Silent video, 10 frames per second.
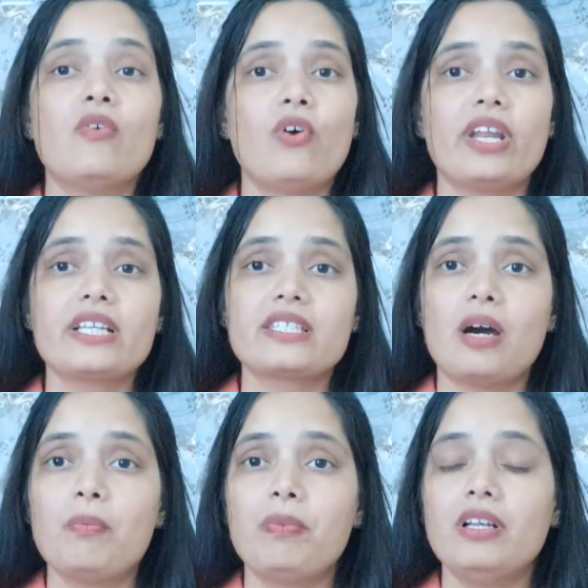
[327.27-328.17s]
For
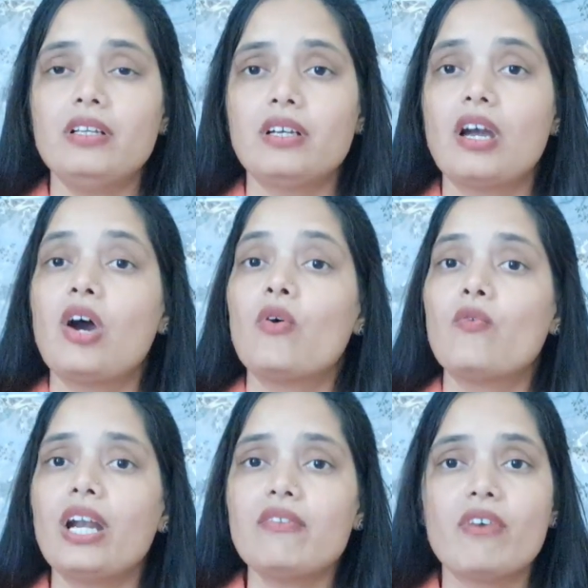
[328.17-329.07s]
example,
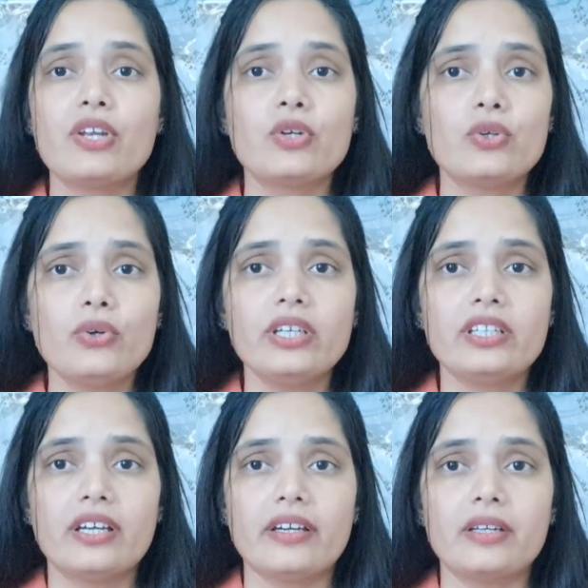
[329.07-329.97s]
what were you doing
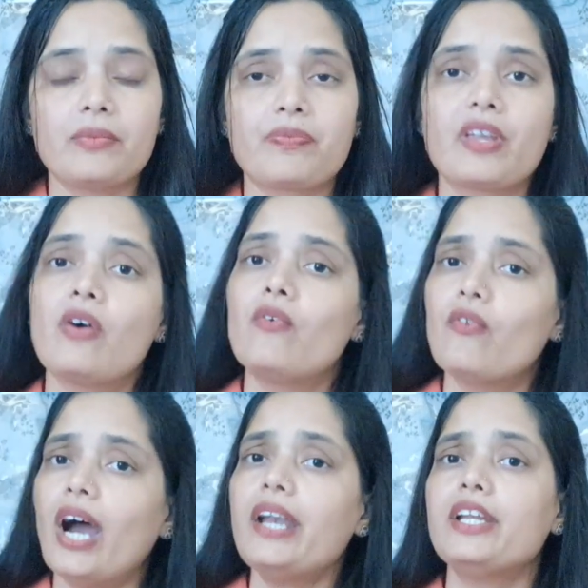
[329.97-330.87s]
there?
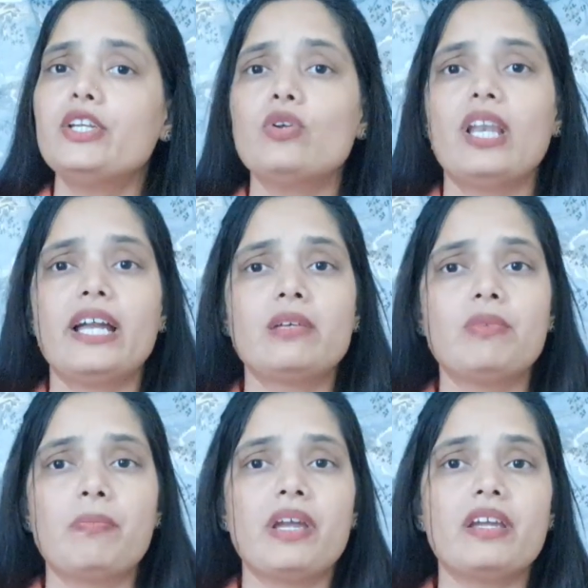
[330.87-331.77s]
Why didn't you let
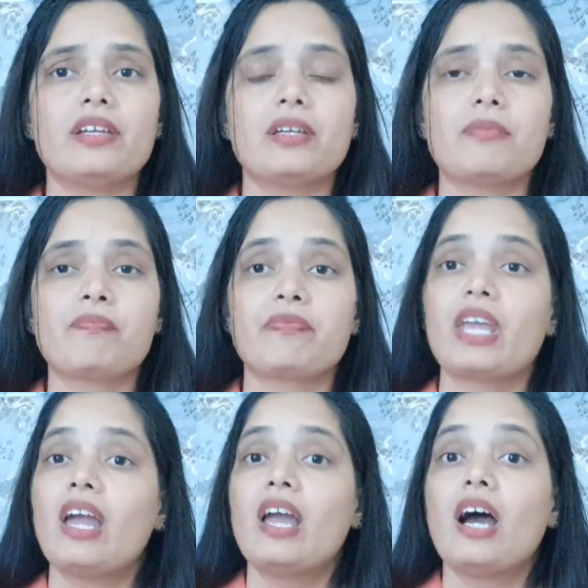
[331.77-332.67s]
me pay?
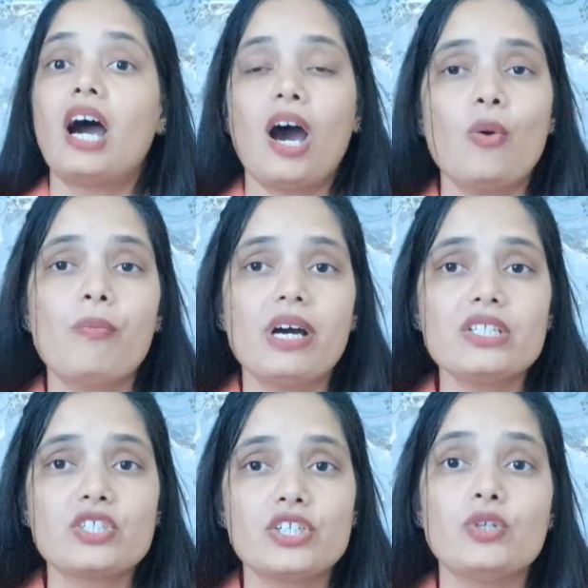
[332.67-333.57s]
How
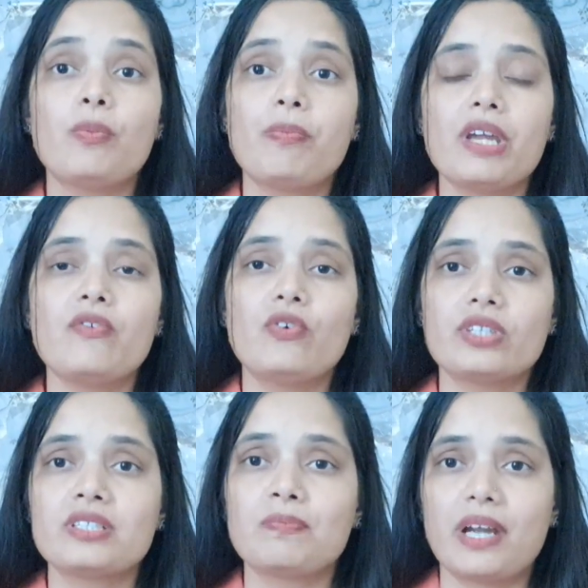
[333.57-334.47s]
much did you pay for
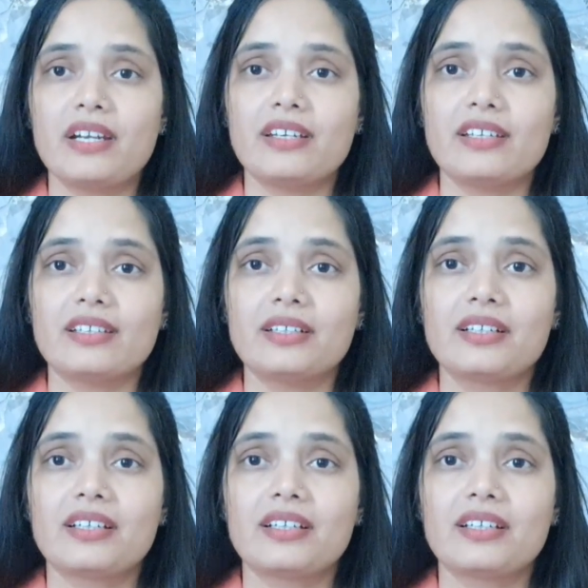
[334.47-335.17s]
this painting?